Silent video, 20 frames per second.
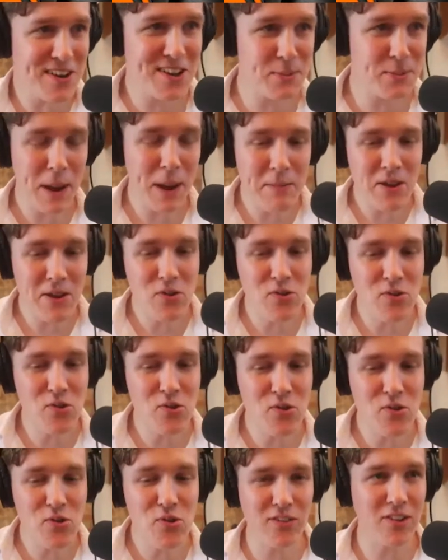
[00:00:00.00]
He just paid me
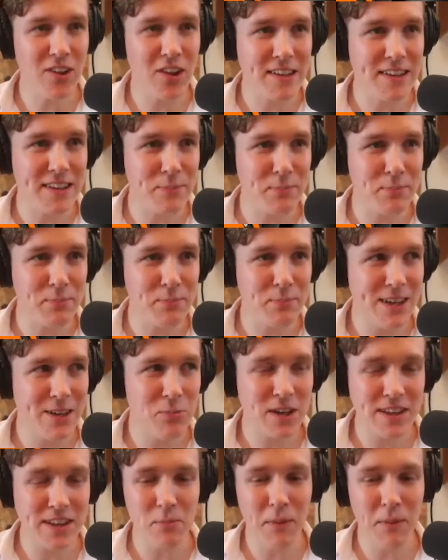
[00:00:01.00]
$2,000 because he
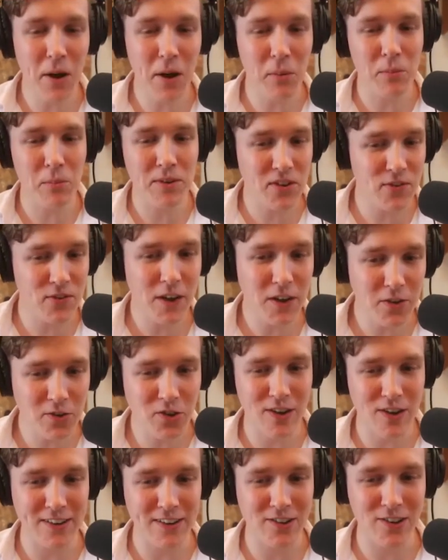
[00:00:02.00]
wanted some help with his funnel
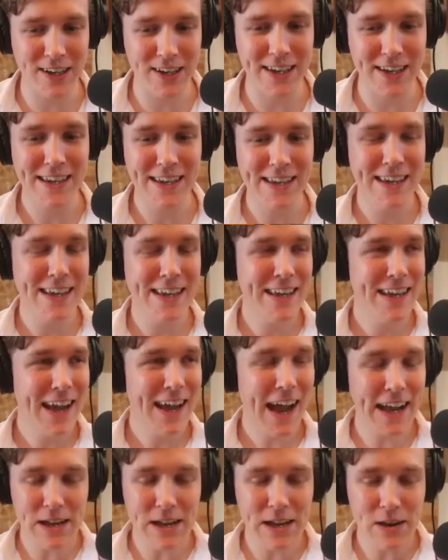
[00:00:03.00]
strategy.
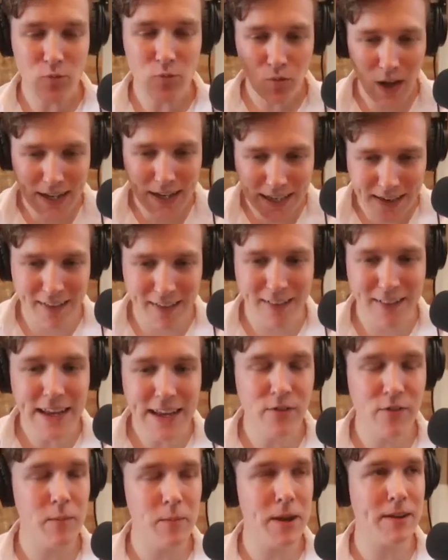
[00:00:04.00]
And it
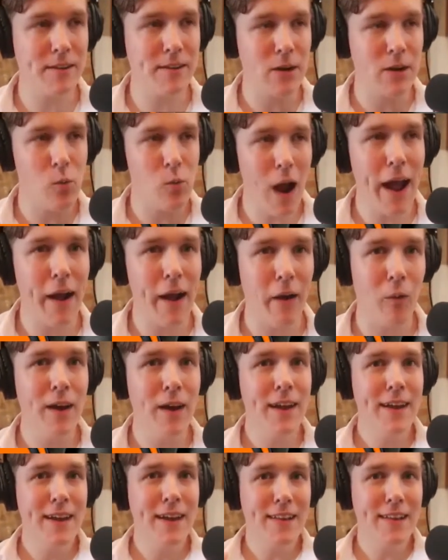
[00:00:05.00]
clicked for me. I was like, wow.
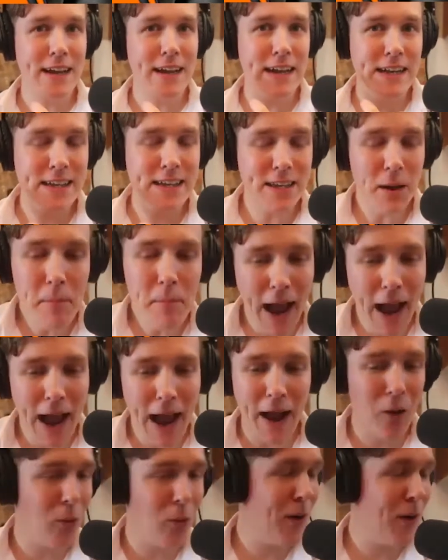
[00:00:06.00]
Like
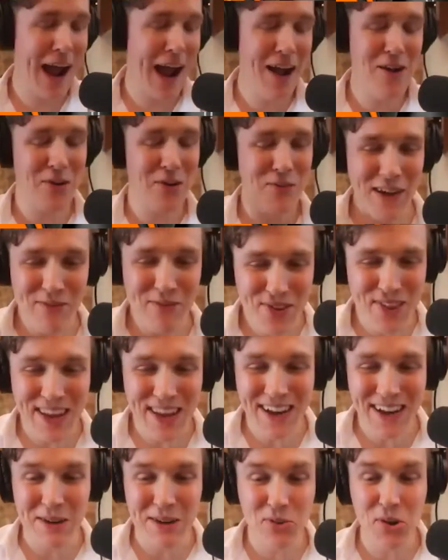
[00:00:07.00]
somehow out of
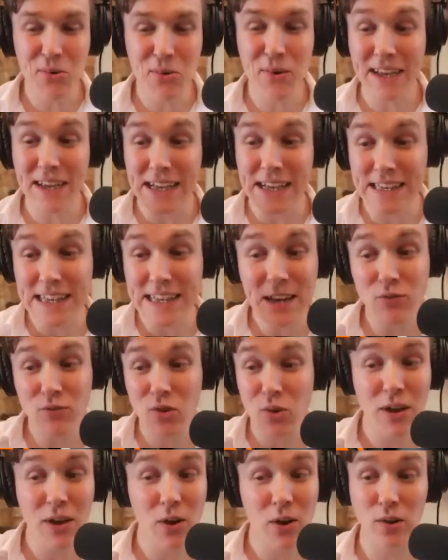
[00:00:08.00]
everything I'm doing, instead of
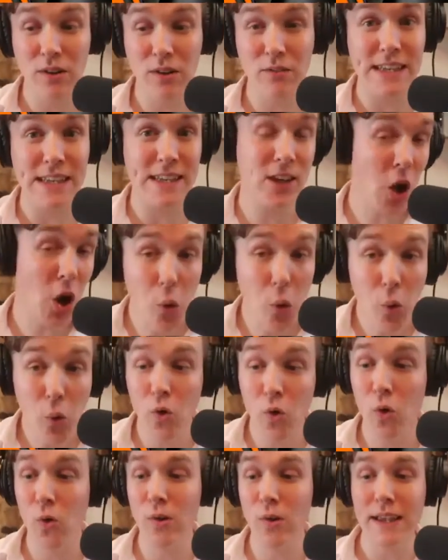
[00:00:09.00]
doing all of these cold
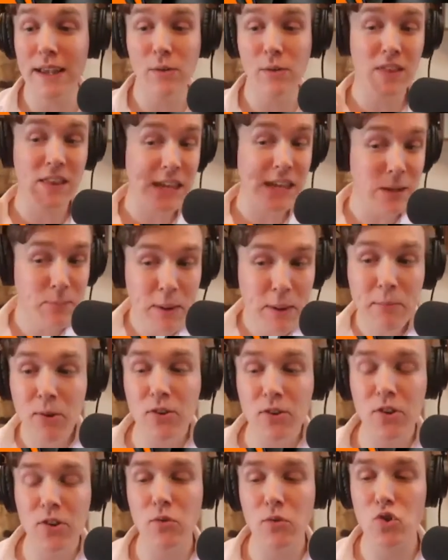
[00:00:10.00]
calling with these people
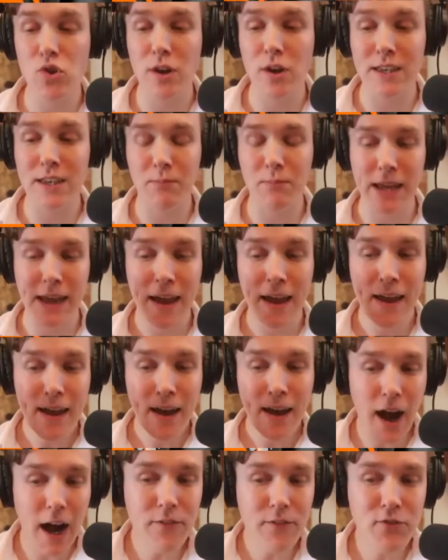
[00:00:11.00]
that don't trust me,
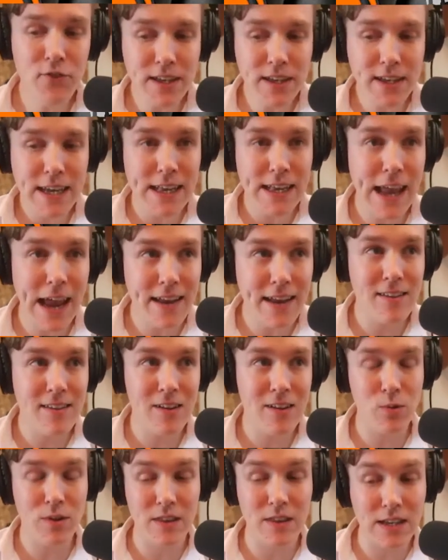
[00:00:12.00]
I've just
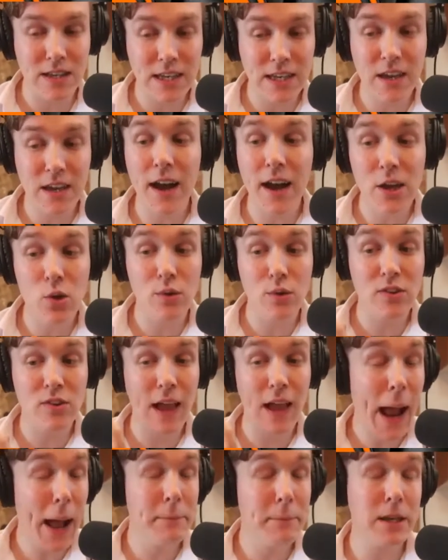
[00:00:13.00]
connected with this guy who is
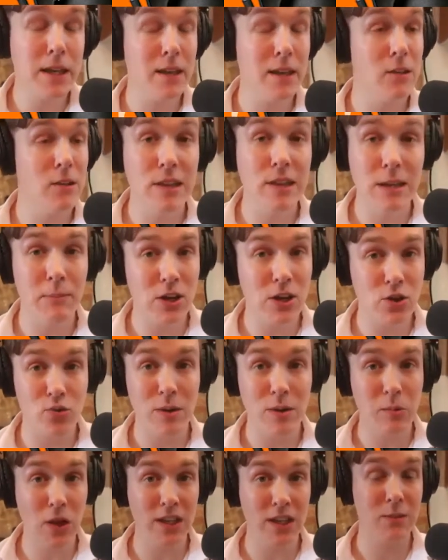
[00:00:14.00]
absolutely my
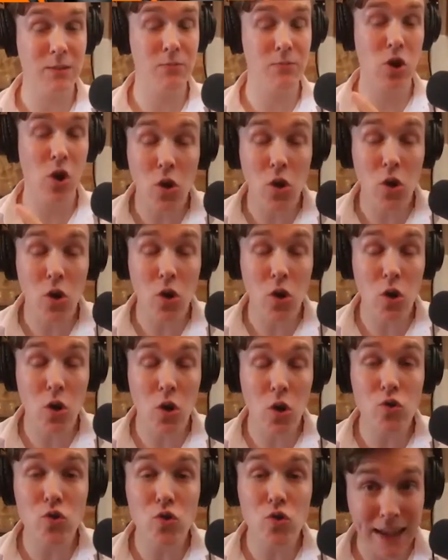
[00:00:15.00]
dream customer, an
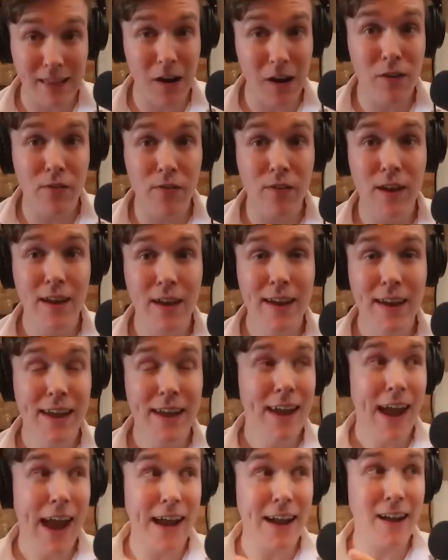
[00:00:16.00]
entrepreneur I love.
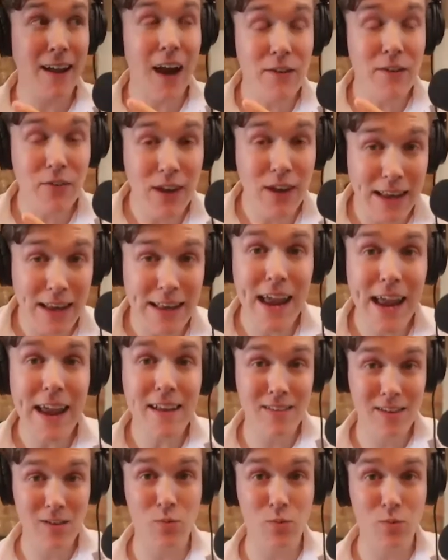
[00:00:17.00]
And I've
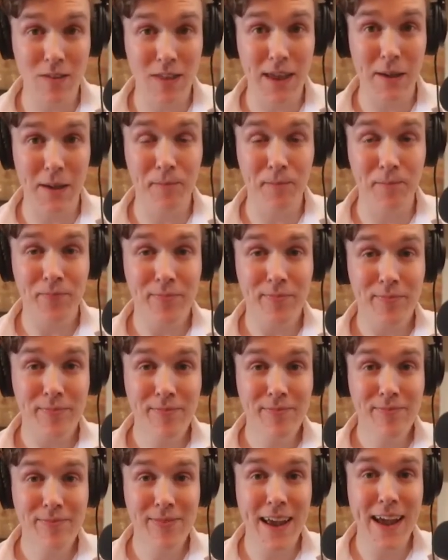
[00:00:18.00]
connected with him.
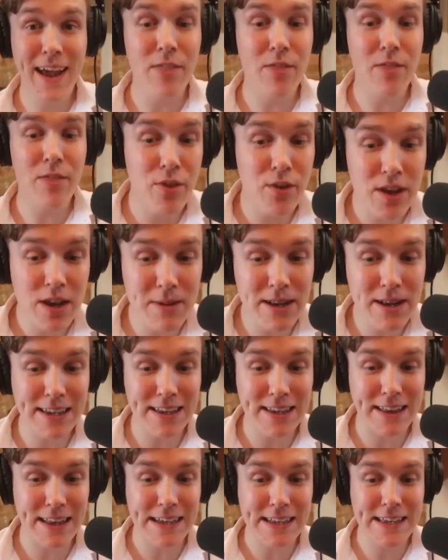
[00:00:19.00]
And 30
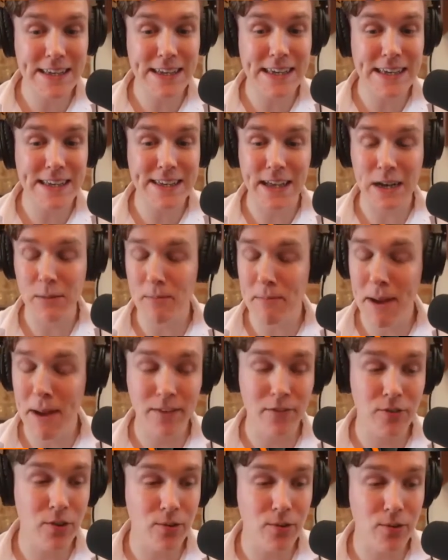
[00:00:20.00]
minutes later, he's like,
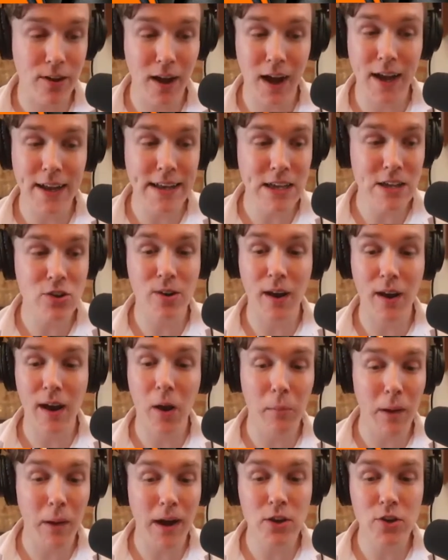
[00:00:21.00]
man, dude, I need your
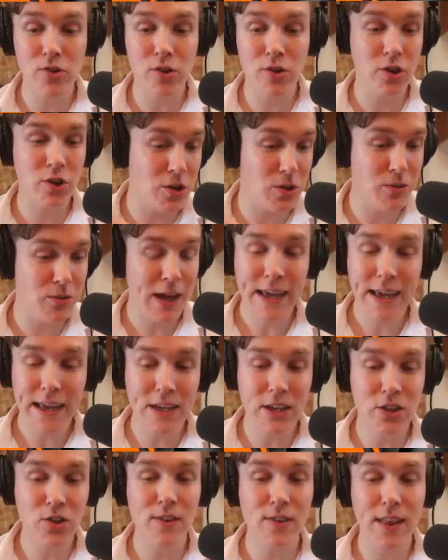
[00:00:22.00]
help. I trust you.
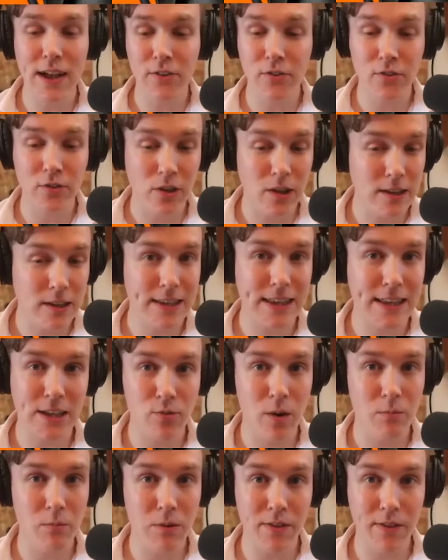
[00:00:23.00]
Here's $2,000.
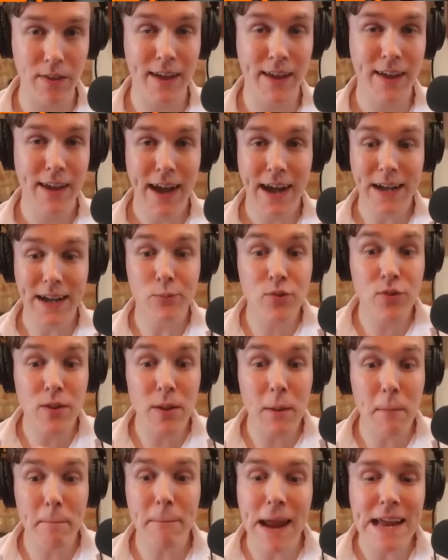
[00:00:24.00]
Let's run with it. And it was
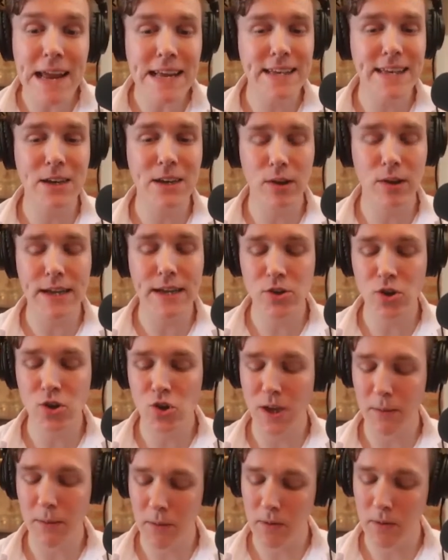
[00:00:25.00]
an amazing
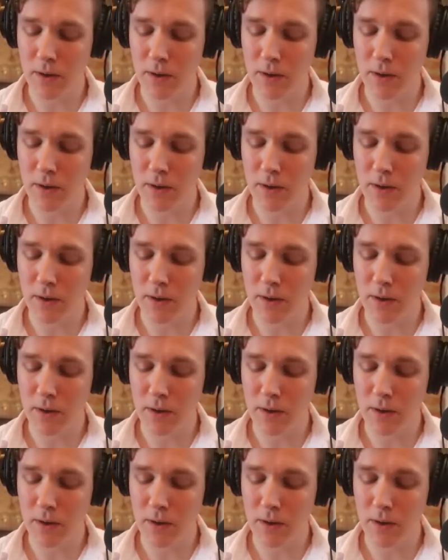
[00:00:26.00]
relationship.